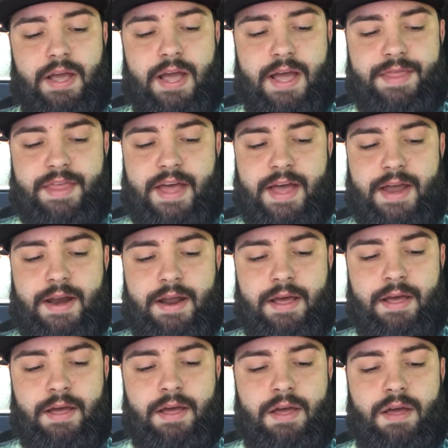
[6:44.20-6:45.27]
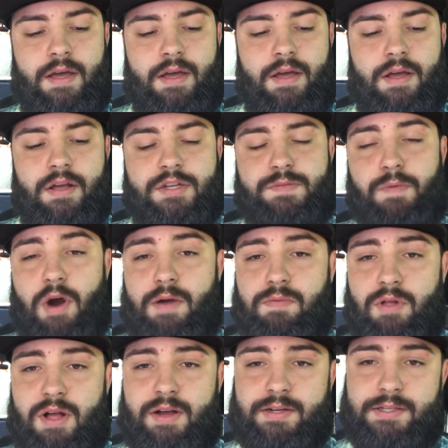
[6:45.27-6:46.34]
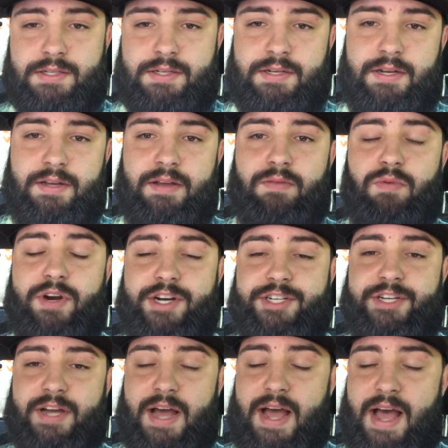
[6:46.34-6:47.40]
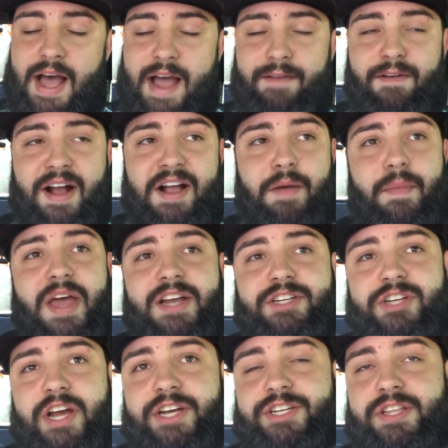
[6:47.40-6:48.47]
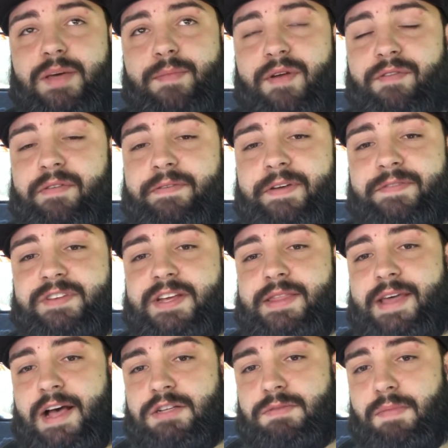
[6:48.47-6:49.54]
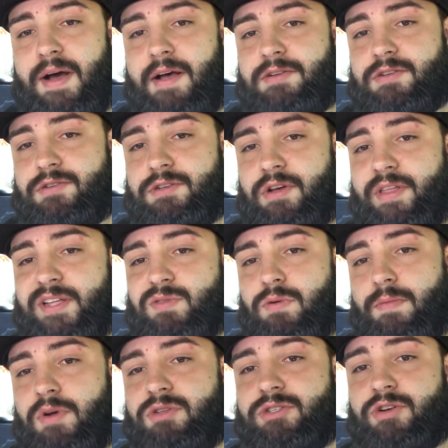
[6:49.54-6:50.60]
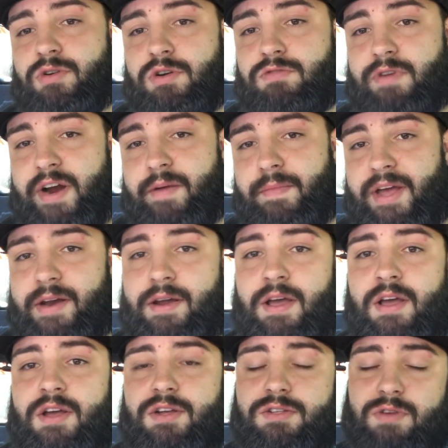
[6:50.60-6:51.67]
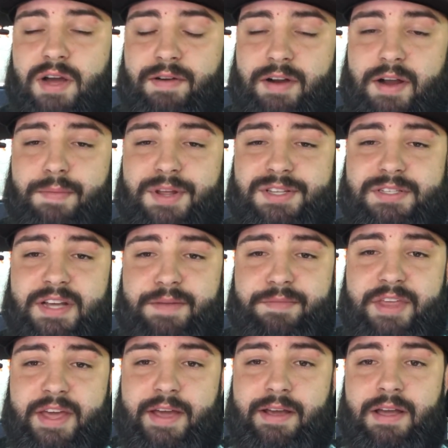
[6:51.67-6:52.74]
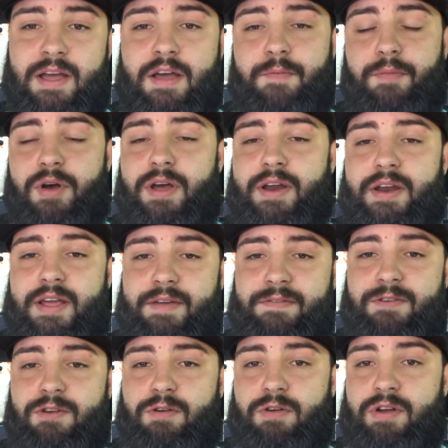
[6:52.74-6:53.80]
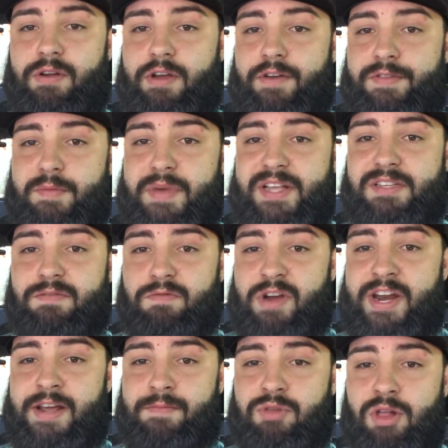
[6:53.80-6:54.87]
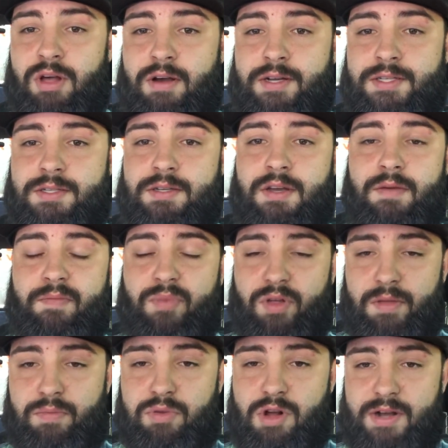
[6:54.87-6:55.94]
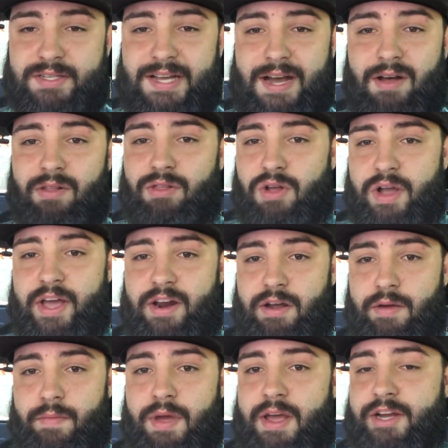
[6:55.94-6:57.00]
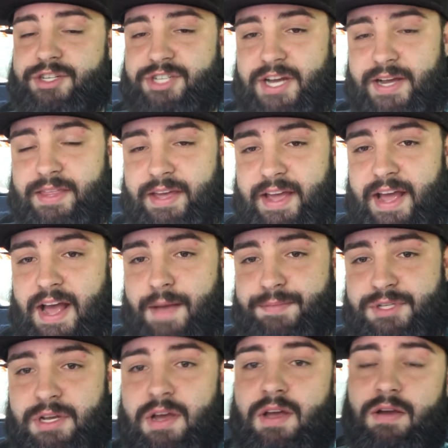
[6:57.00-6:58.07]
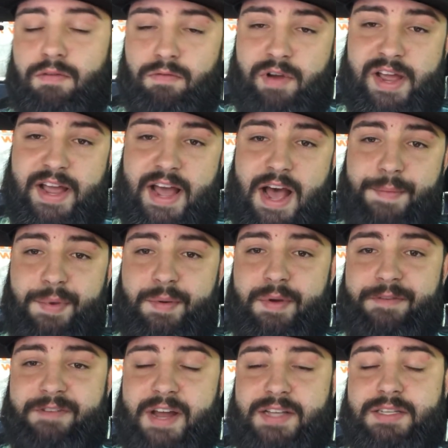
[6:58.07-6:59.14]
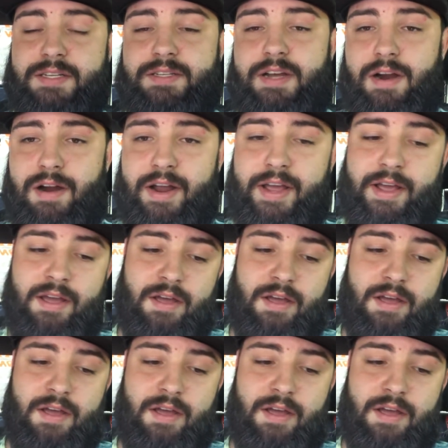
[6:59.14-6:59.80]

then spark plugs. I recommend changing them every 15,000 miles or so. That's what most tuners recommend, so I recommend the same thing. But if you have the means of reading plugs, pull the plugs out, look at them, check the gaps, re-gap them if necessary,